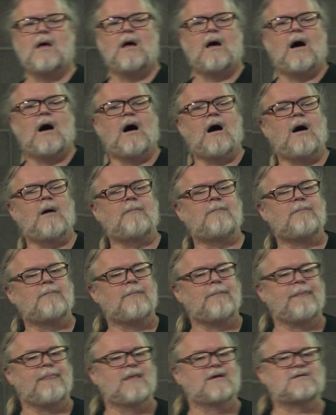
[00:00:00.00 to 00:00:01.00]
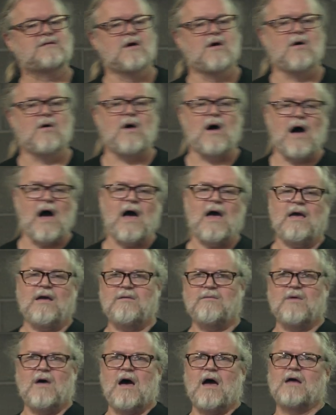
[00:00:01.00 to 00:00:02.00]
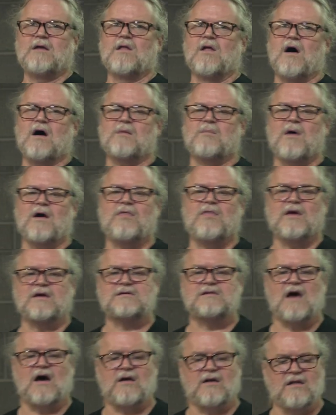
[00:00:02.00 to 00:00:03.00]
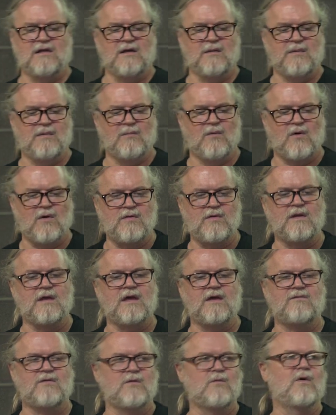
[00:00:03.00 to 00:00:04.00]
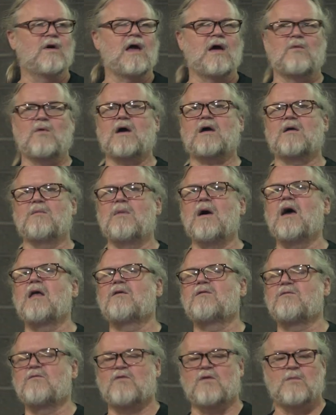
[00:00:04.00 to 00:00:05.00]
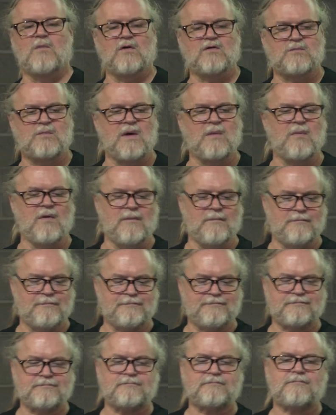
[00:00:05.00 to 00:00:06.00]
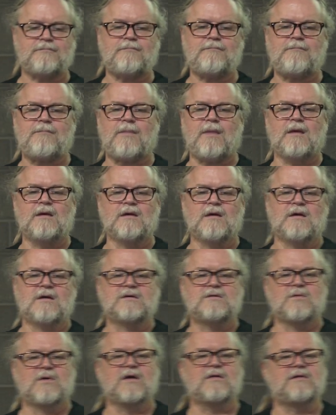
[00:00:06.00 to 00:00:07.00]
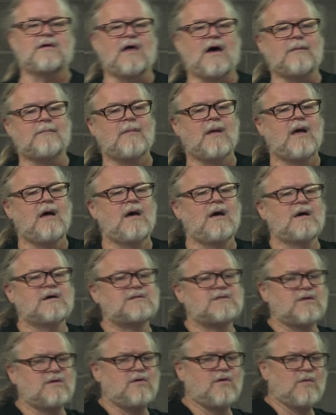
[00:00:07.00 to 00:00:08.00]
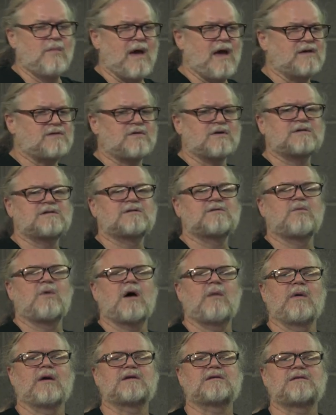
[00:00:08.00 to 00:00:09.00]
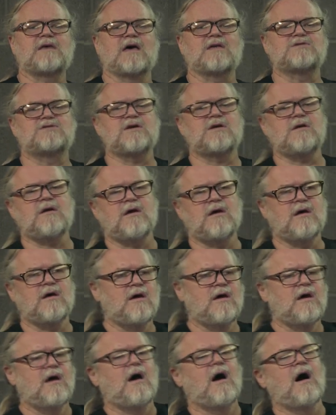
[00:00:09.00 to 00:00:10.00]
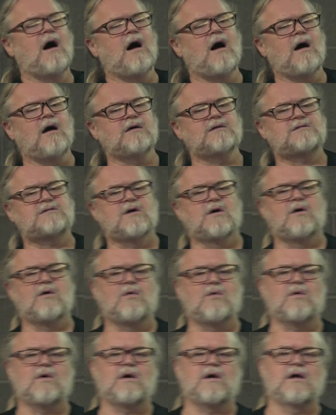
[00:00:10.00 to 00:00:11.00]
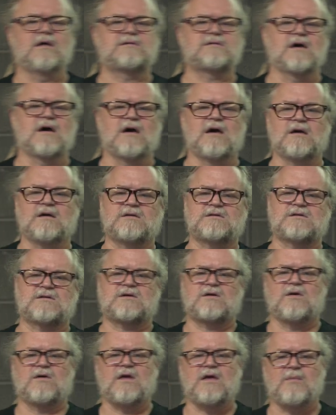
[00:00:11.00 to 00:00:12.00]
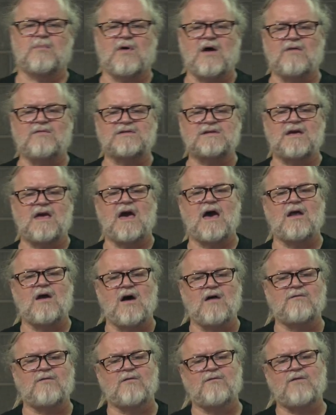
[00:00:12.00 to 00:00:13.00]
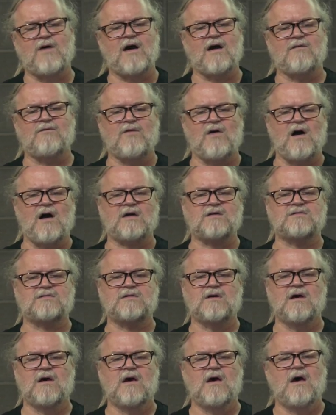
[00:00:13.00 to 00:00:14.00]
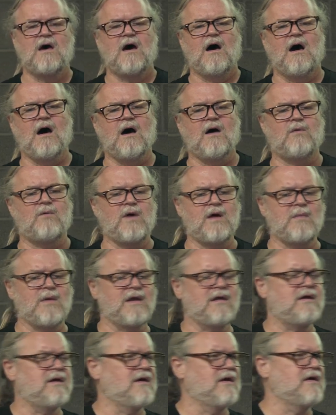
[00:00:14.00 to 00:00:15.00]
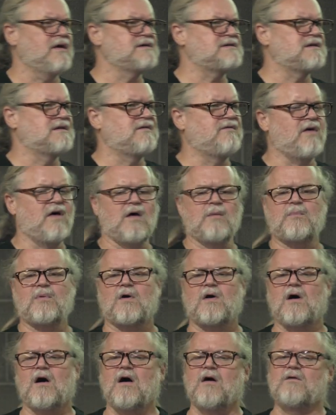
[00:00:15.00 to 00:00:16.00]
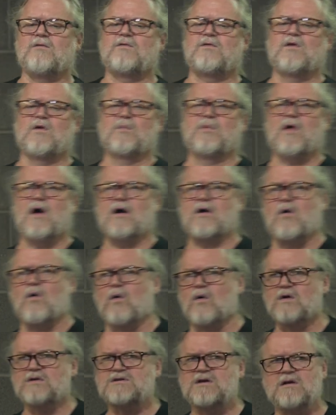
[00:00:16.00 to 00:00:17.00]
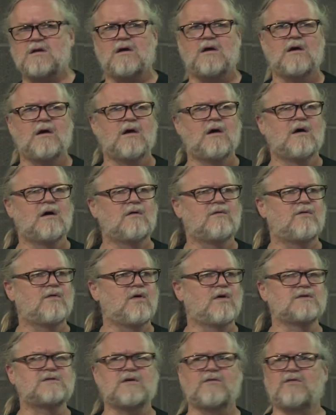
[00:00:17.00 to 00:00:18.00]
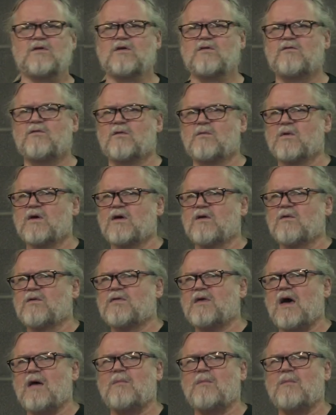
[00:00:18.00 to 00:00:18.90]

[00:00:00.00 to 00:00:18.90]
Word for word: Um, so I, I lock my things down a little bit more than even what I recommend for most people. So we'll get to that. So uMatrix is a web extension. Uh, so it's a security and privacy add-on for Firefox. Uh, Raymond Hill is the developer of uBlock Origin, for those of you familiar with that,